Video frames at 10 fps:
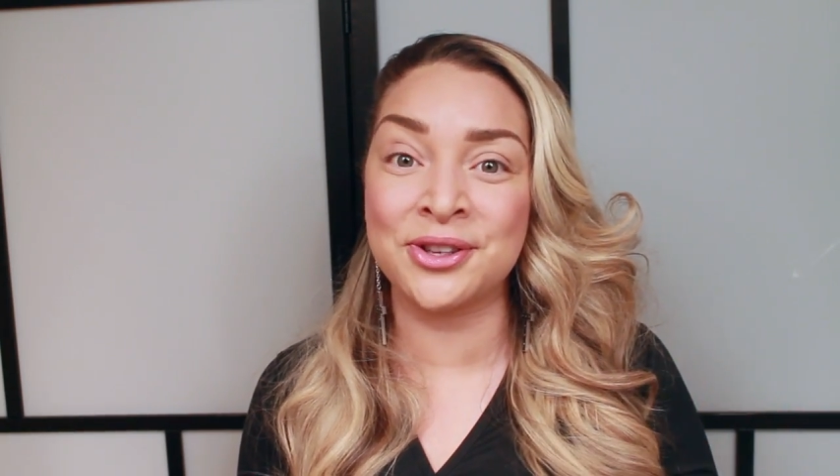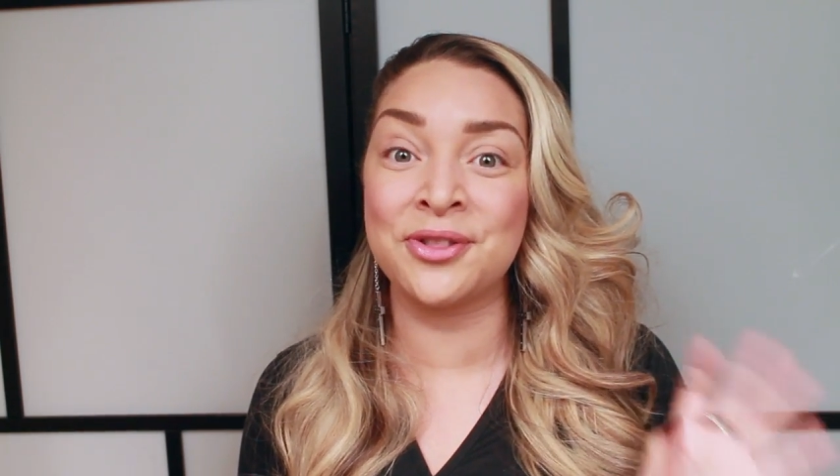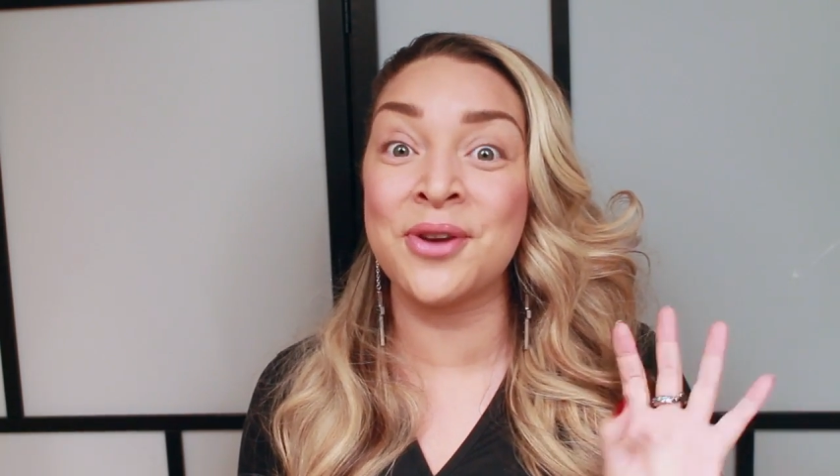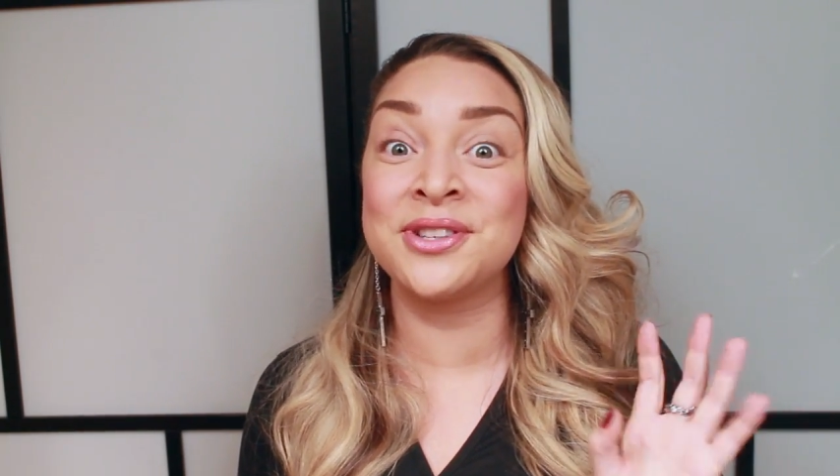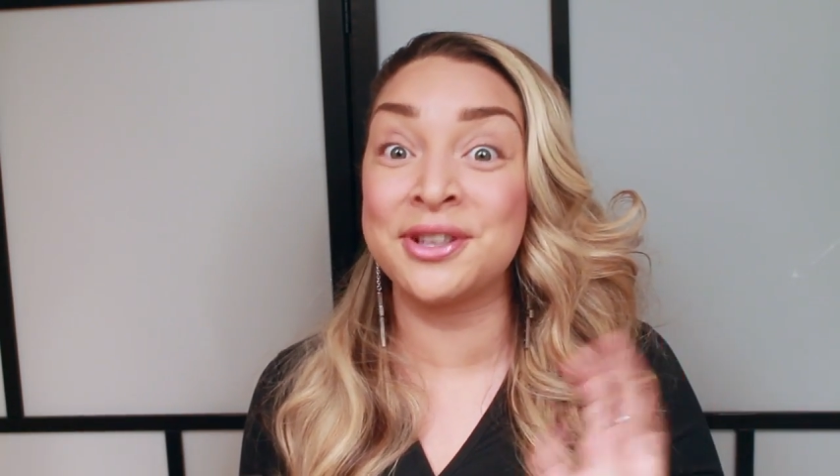
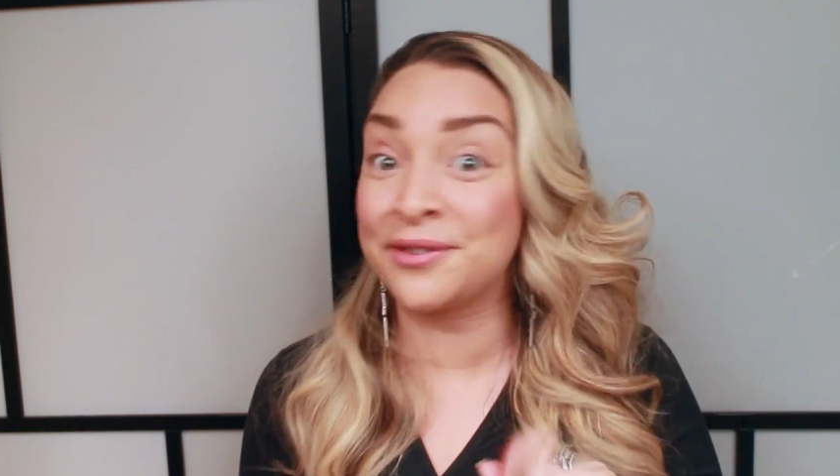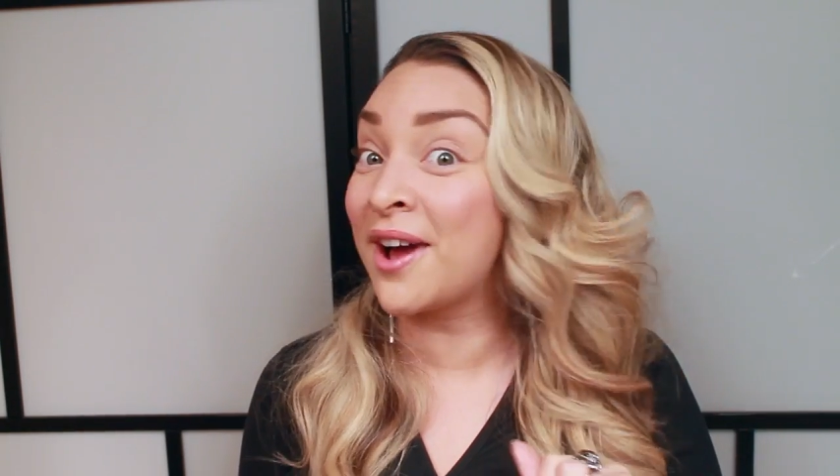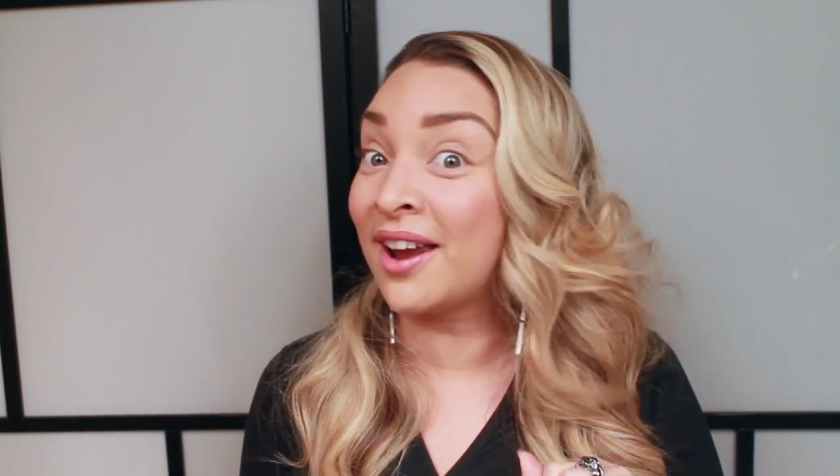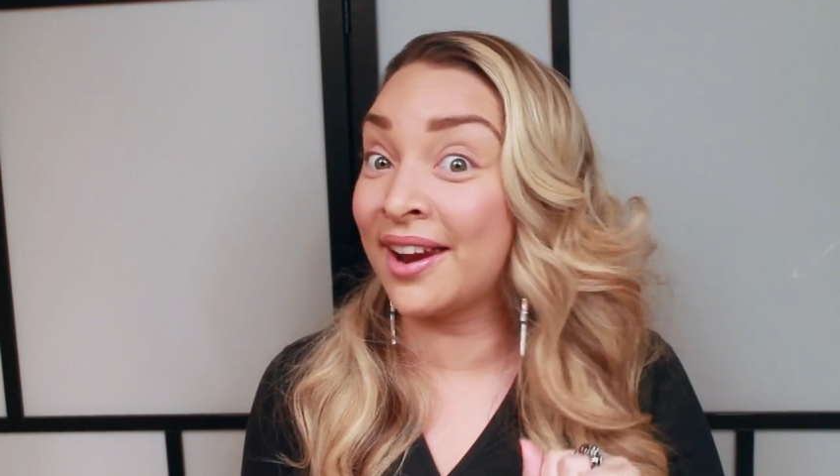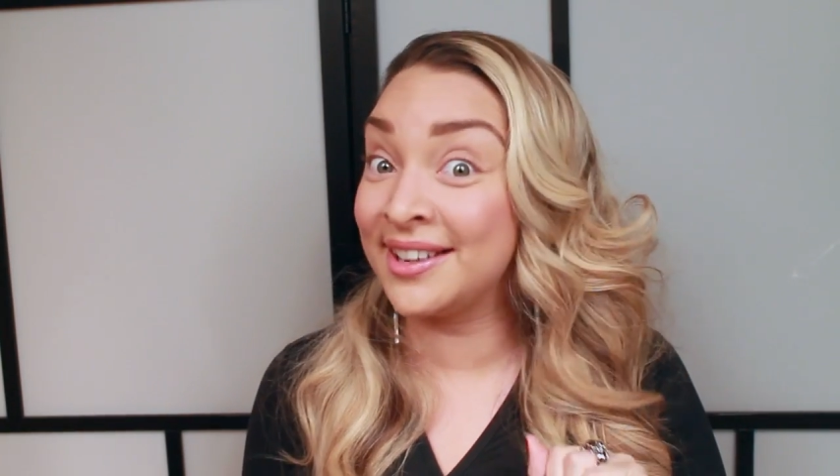that those
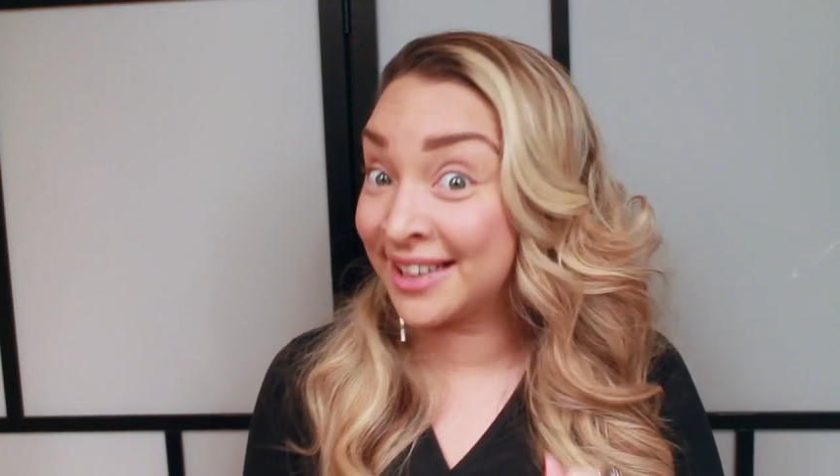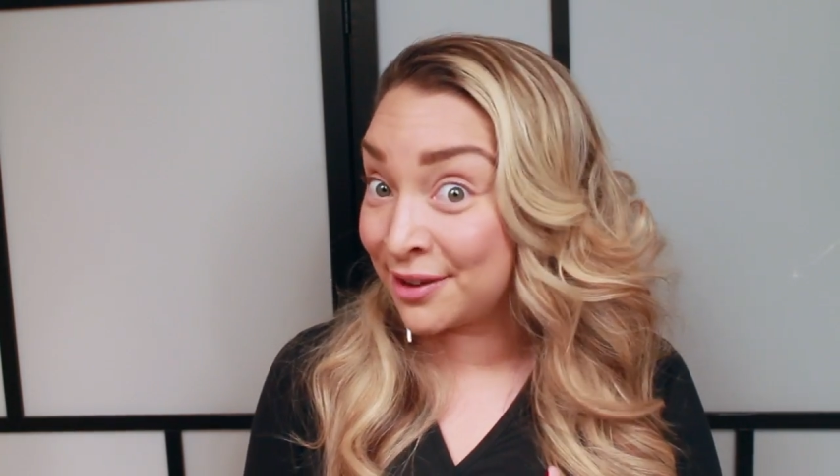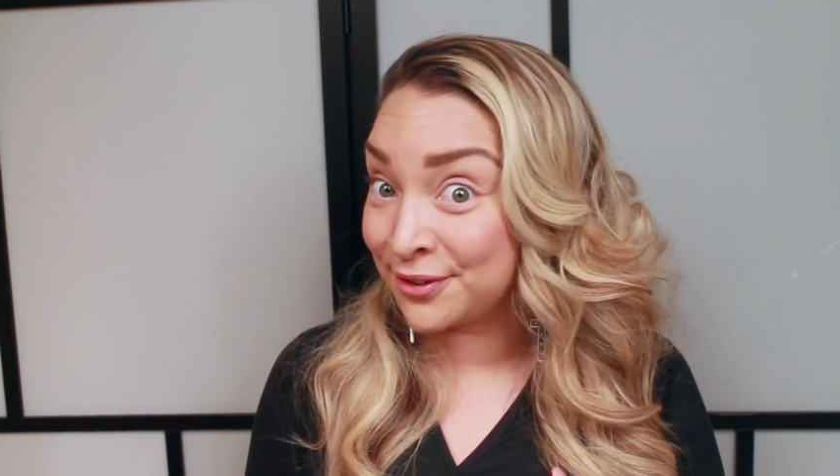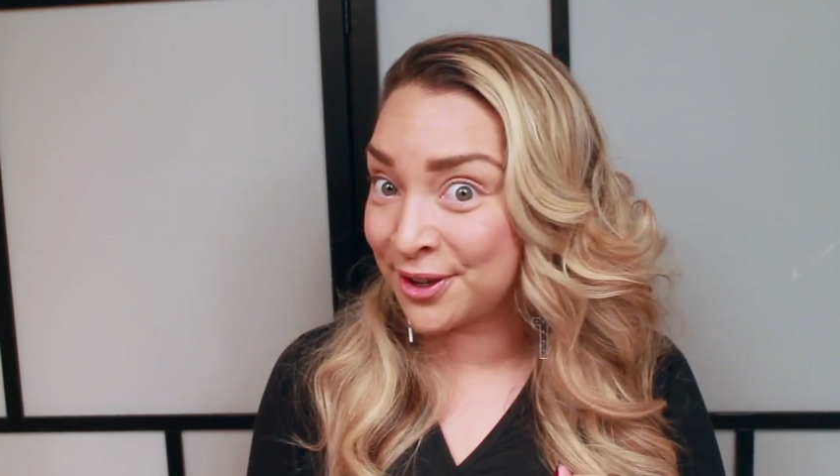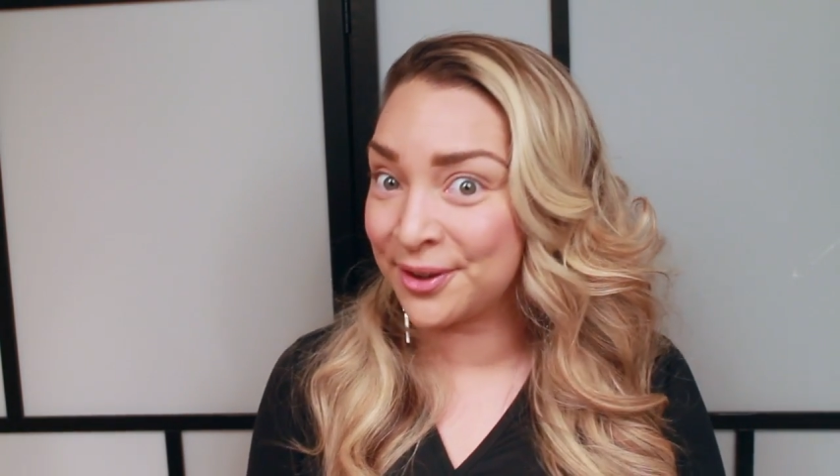different eyeliners
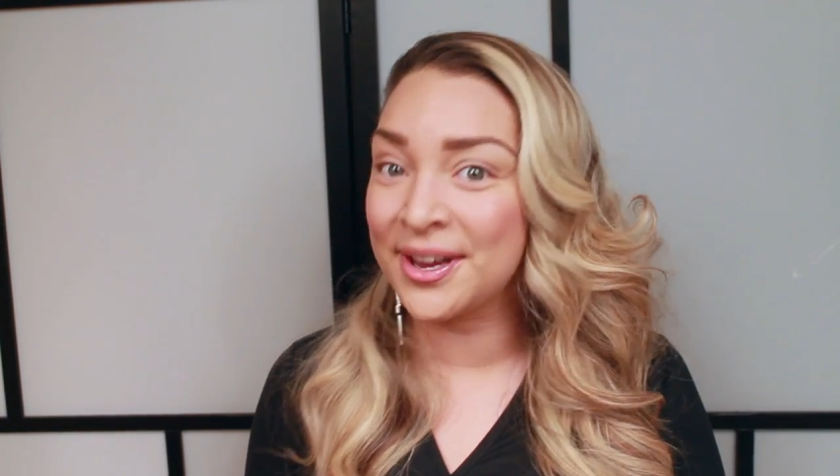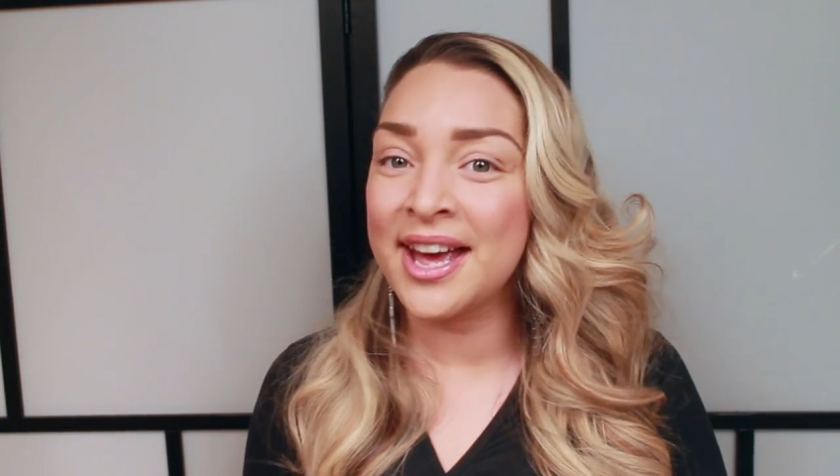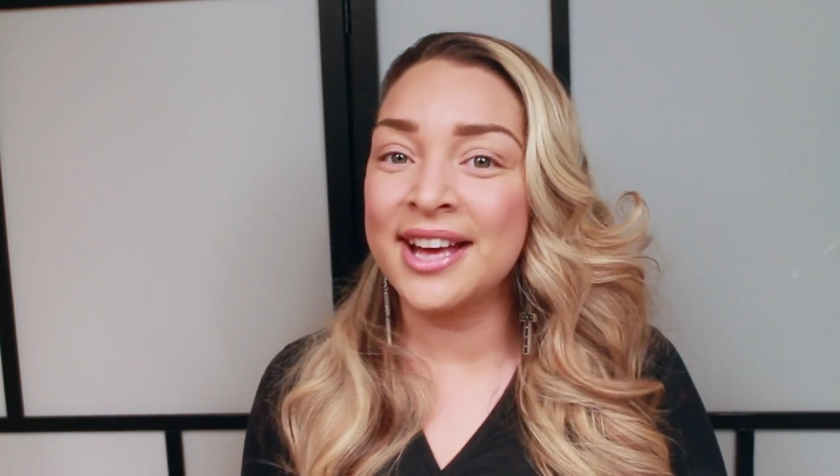give you.